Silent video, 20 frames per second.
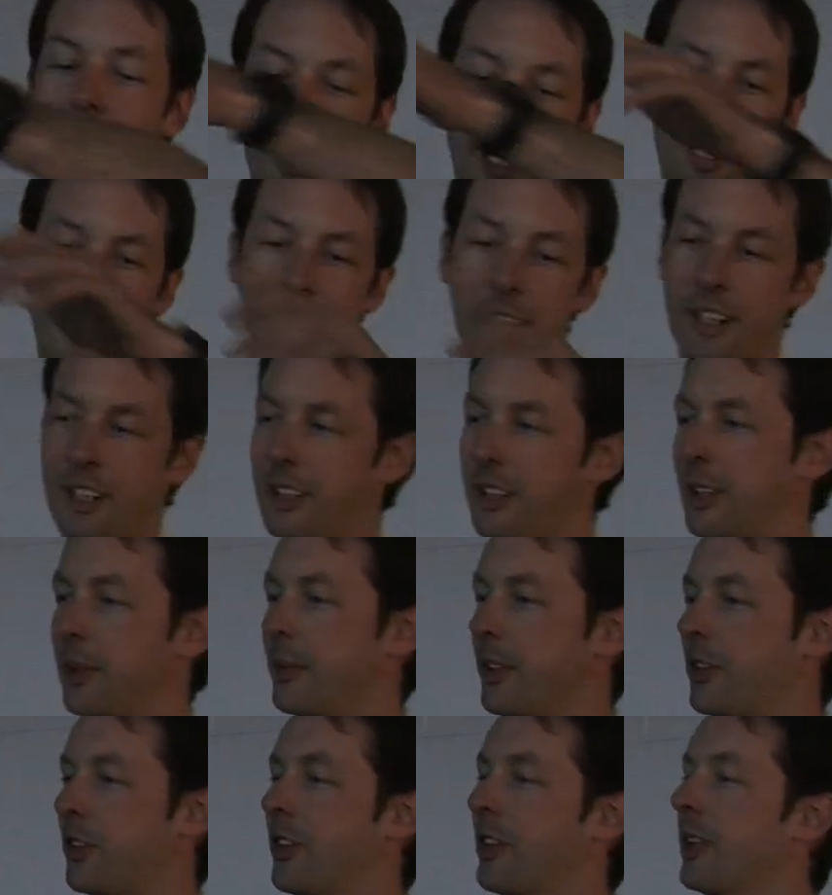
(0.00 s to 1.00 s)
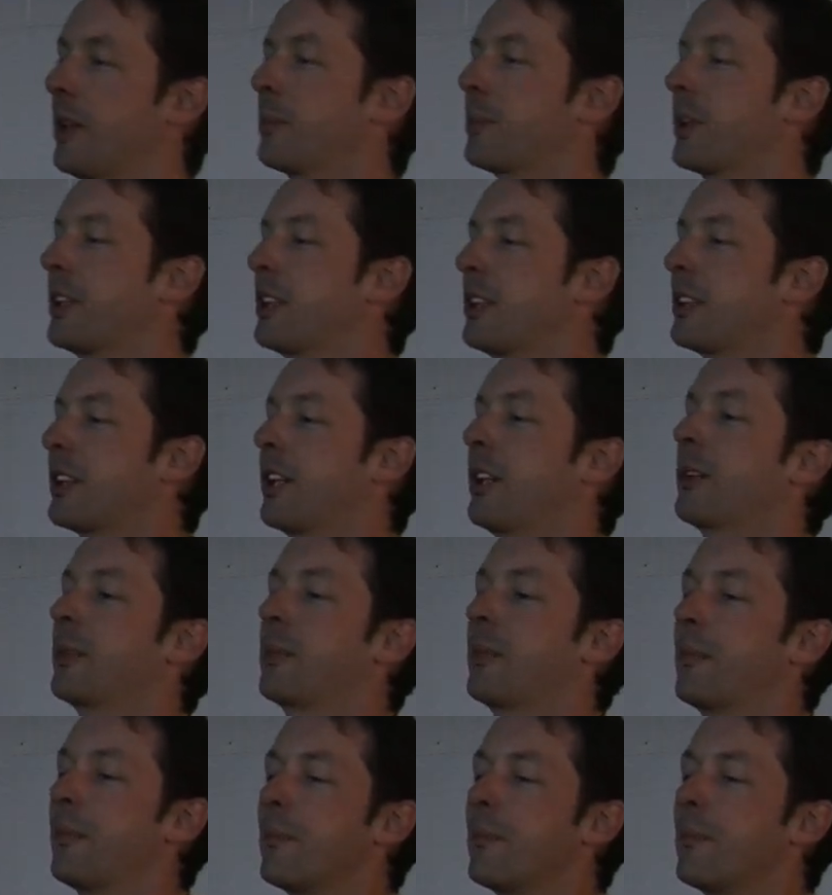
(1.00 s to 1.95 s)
Uh, here, let me show you, I'll break it down.